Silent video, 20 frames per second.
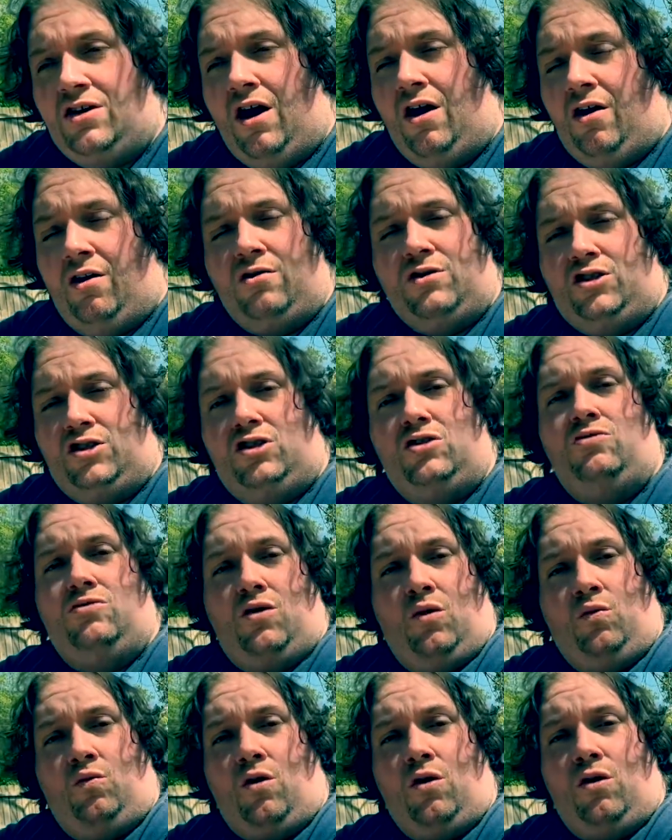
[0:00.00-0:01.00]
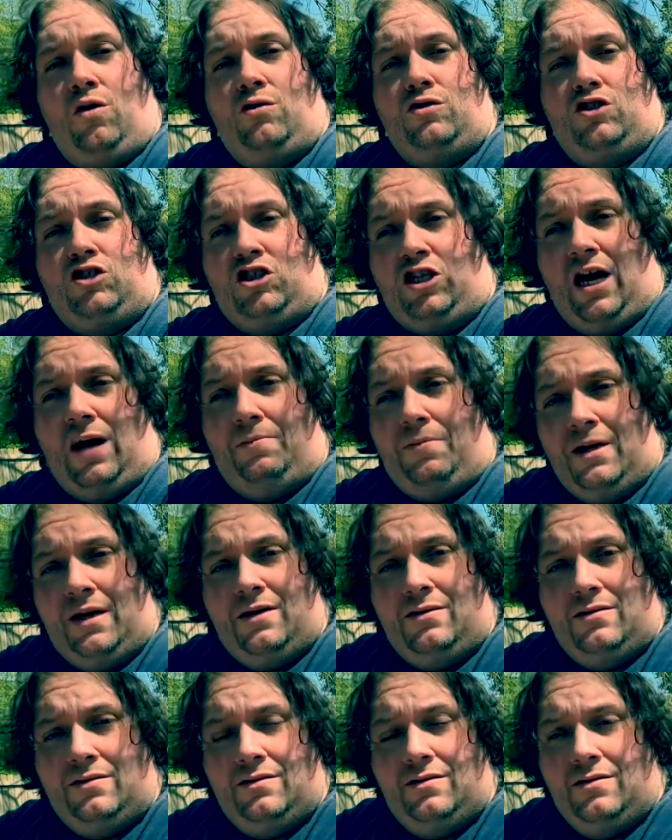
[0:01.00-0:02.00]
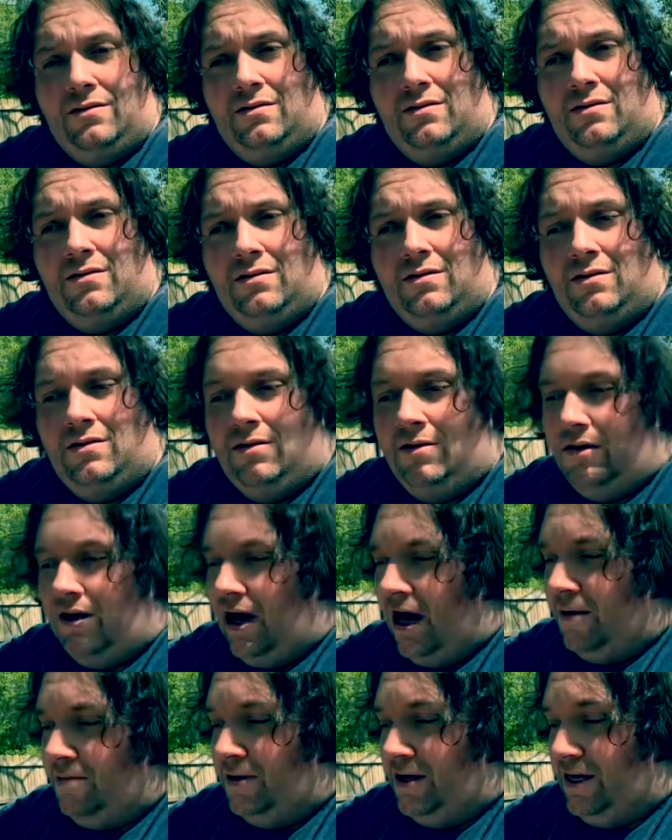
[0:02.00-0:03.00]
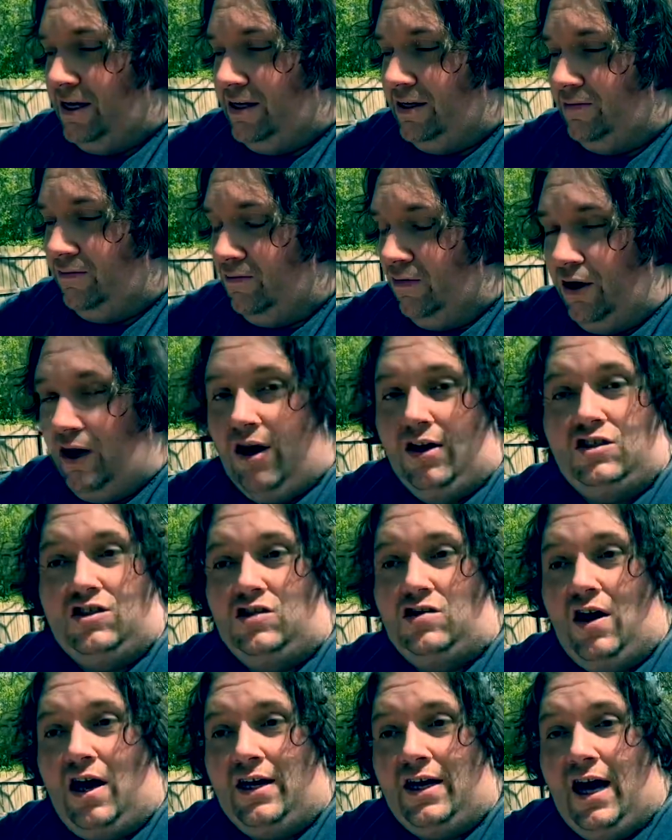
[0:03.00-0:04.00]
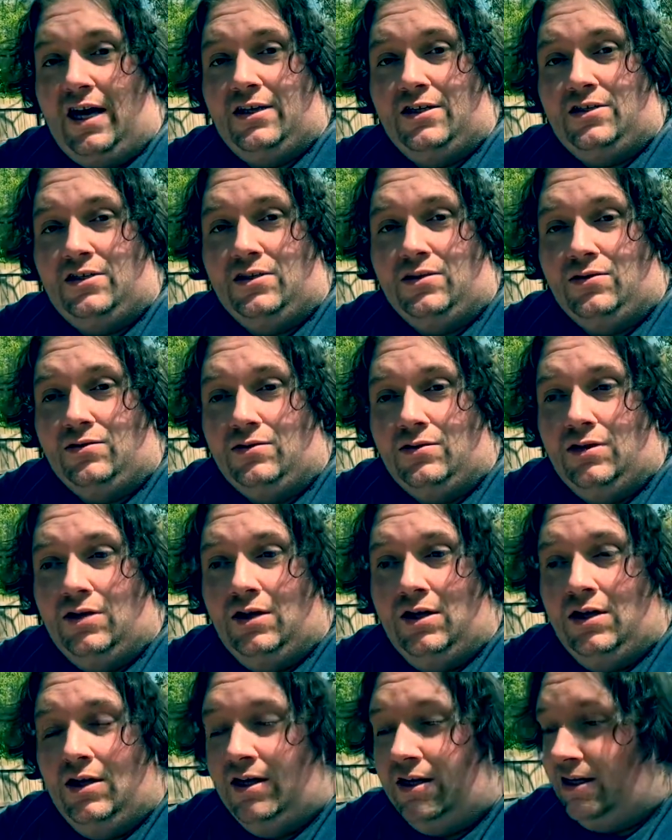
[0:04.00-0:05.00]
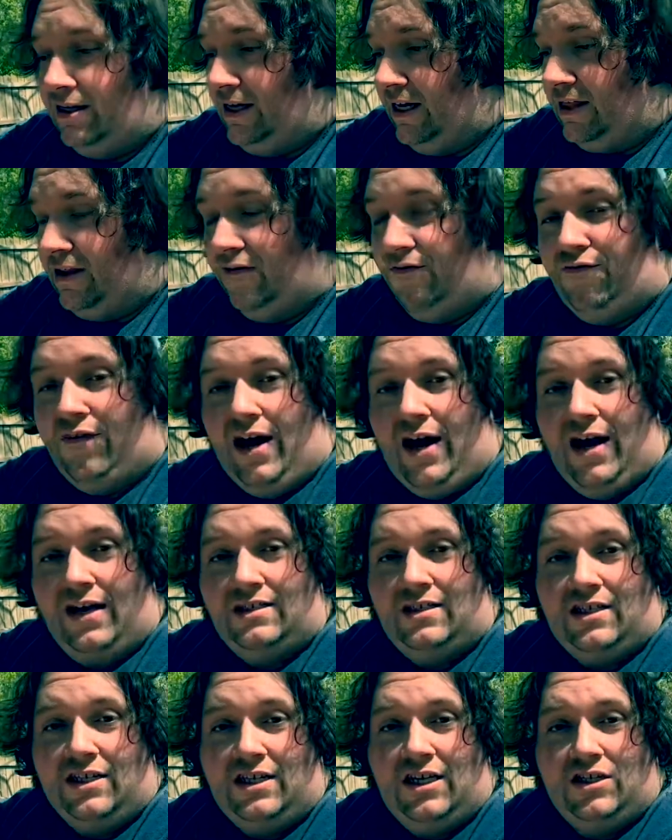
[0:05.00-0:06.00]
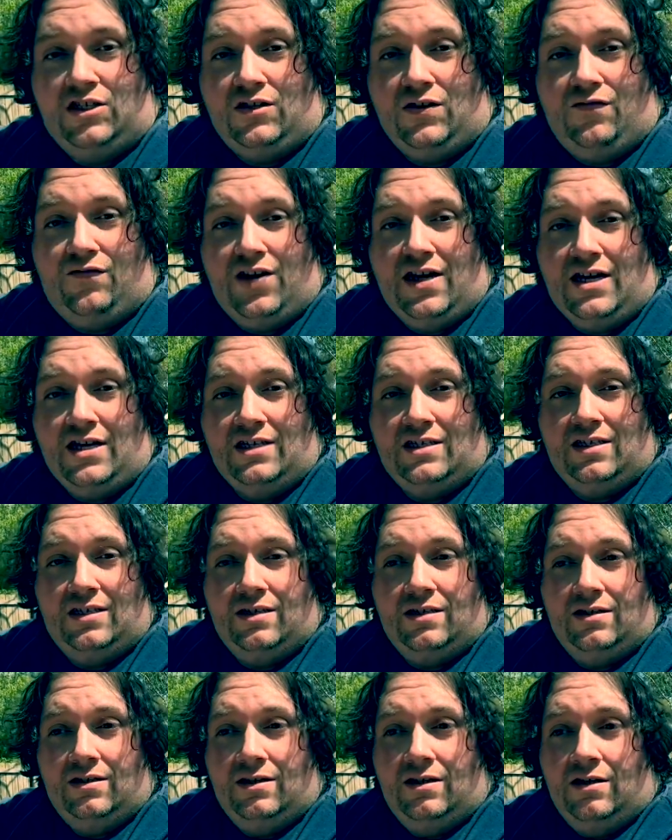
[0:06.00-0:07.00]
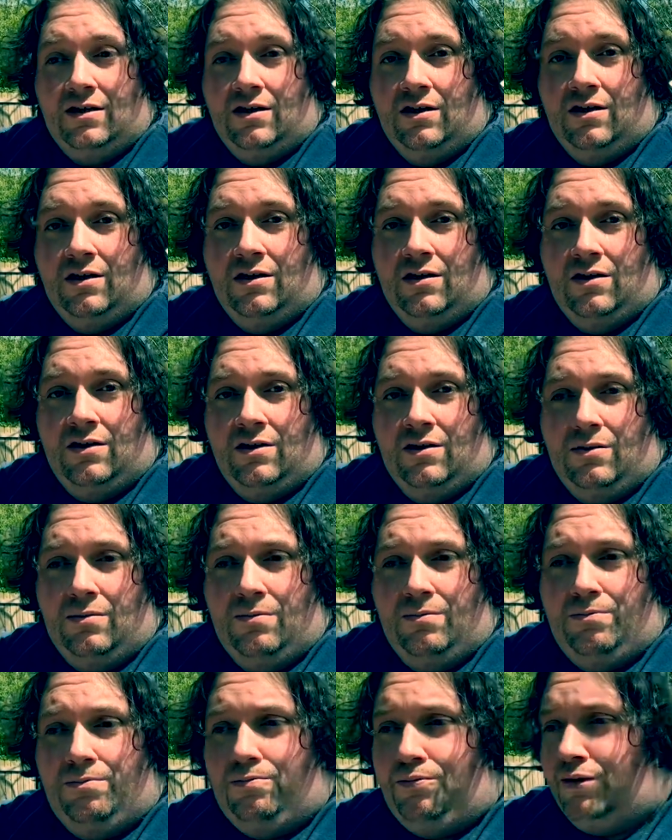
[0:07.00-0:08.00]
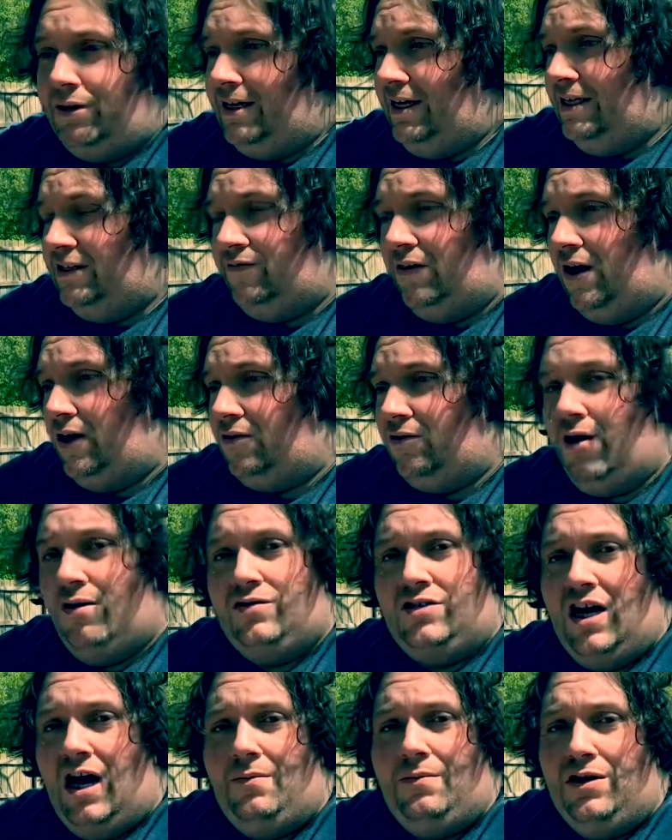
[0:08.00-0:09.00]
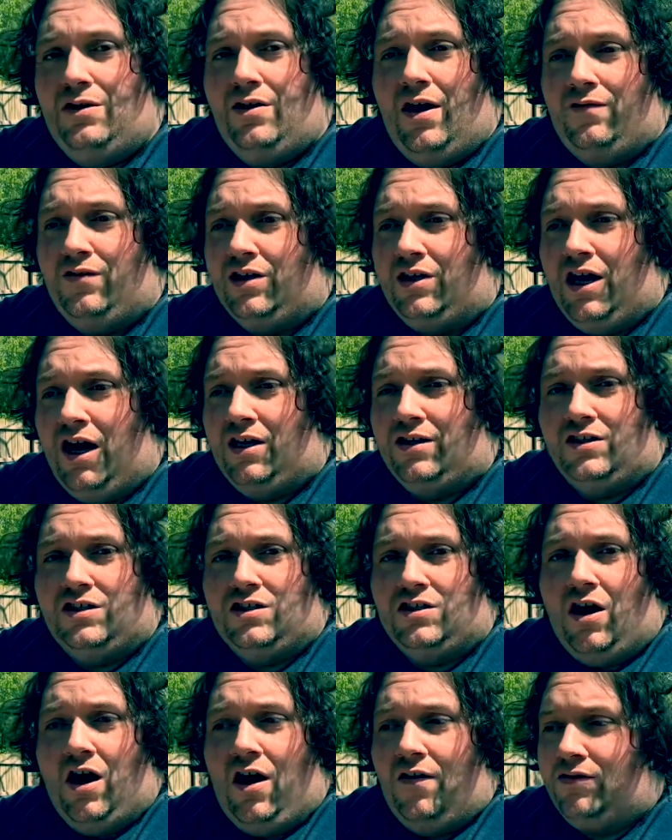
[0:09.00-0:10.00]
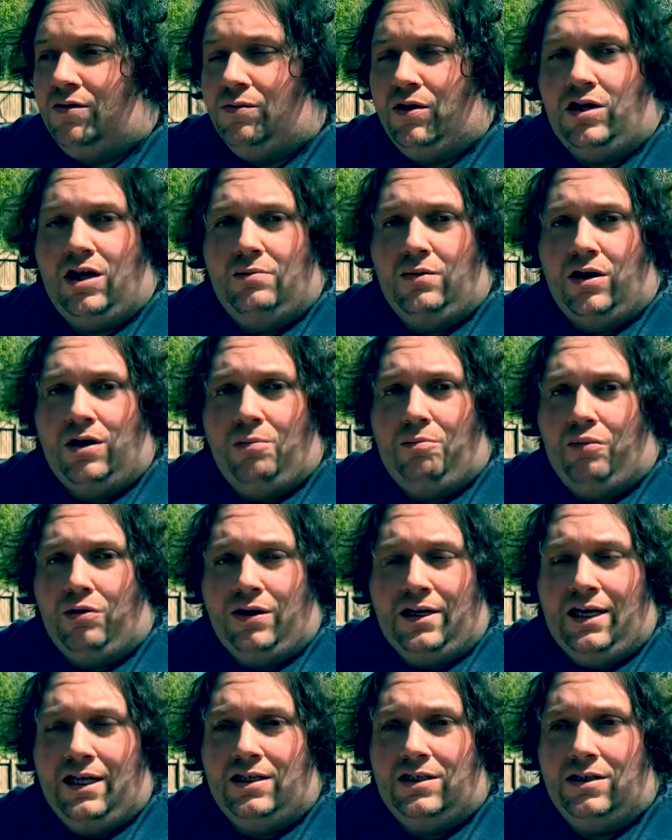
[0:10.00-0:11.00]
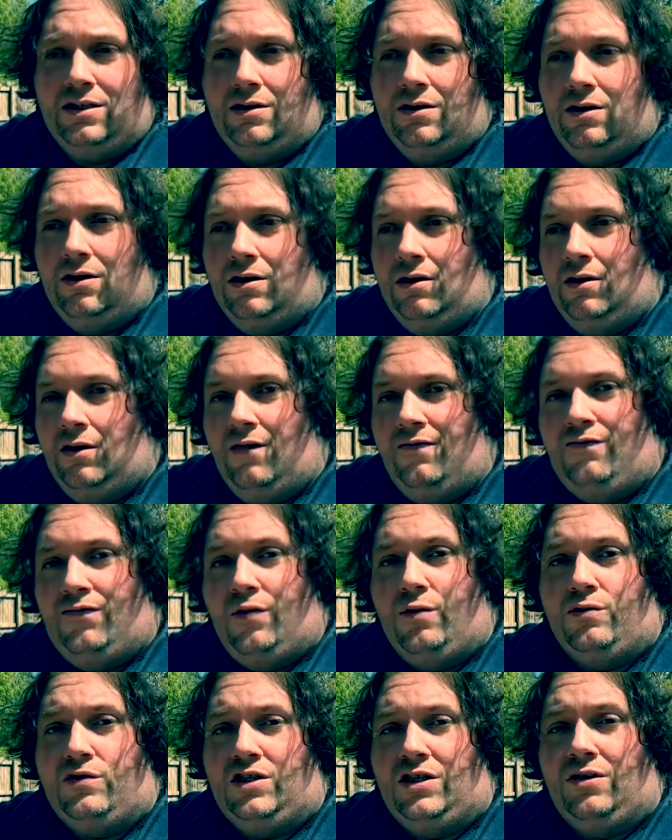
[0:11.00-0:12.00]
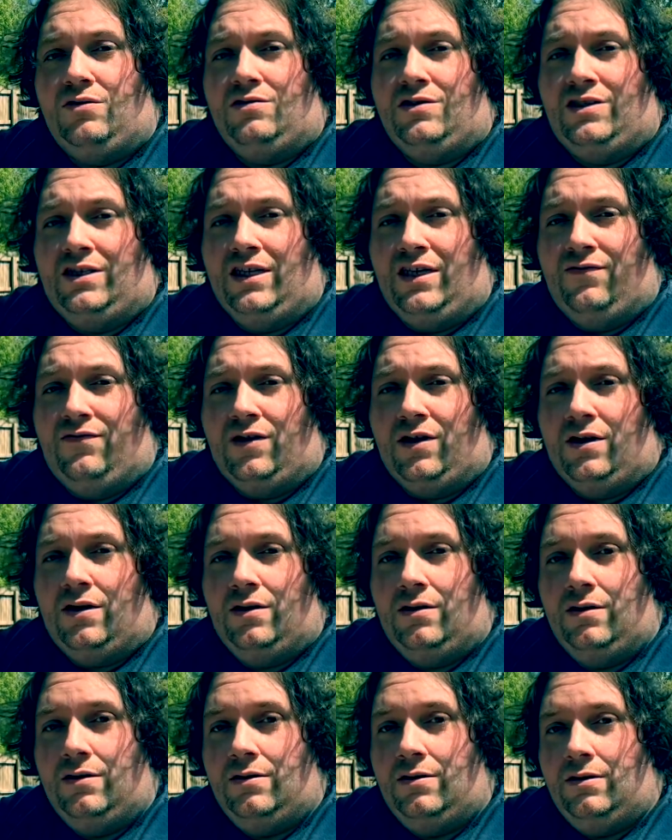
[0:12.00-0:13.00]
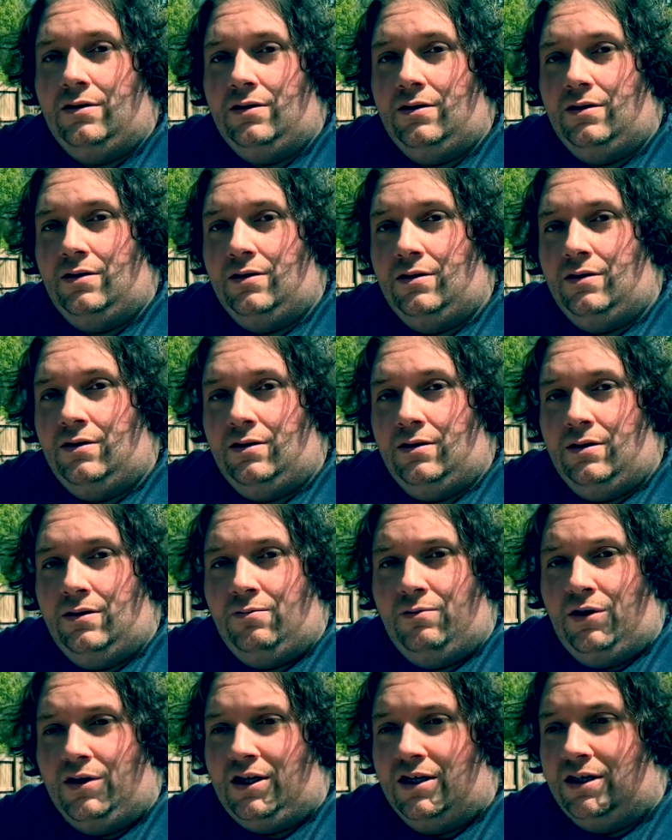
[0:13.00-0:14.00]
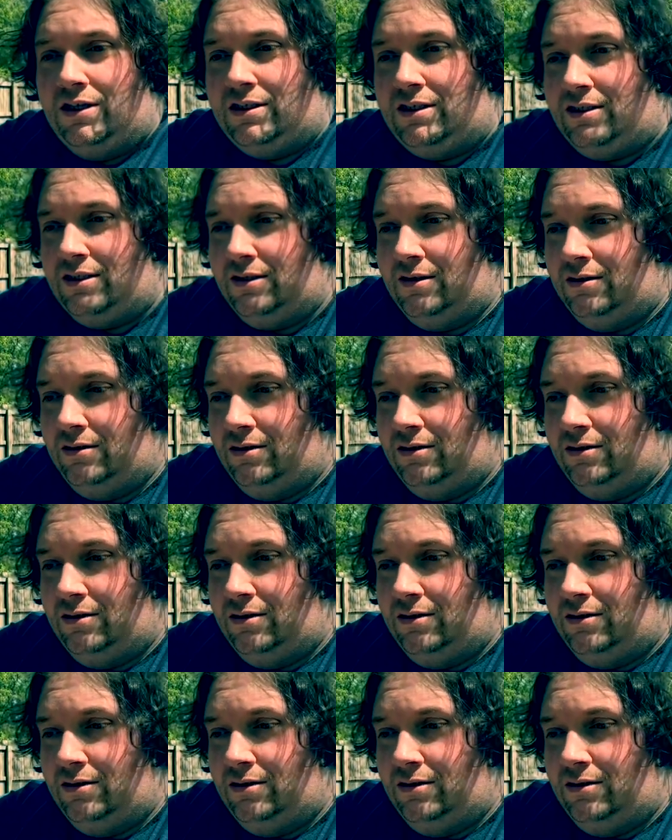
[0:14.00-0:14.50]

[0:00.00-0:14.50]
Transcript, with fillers: aren't you the world champion? I mean, what else do I got to do? Get the fans to kiss your feet? Please, Von Crow, tell me you haven't gotten soft and become a complete full tilt diva. Because